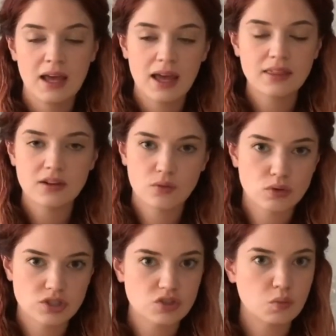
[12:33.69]
And then of
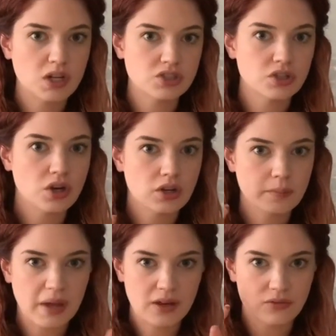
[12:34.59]
course just watch your garden
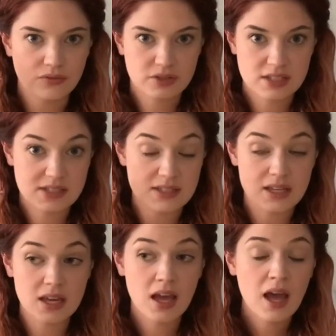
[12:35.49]
bed to
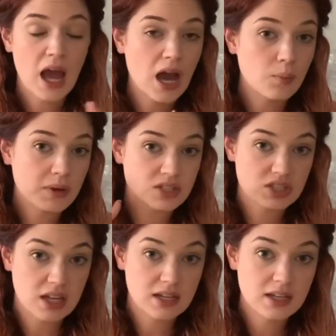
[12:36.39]
see how much
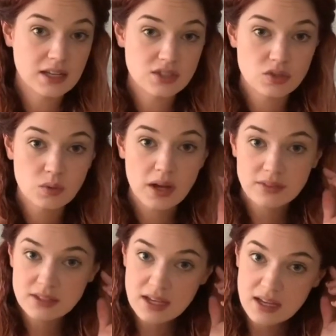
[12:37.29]
sun it gets throughout
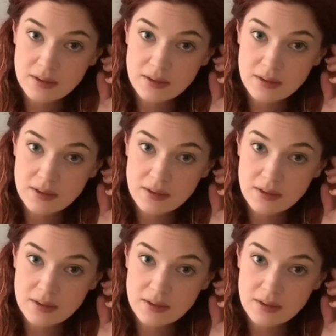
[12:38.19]
the day.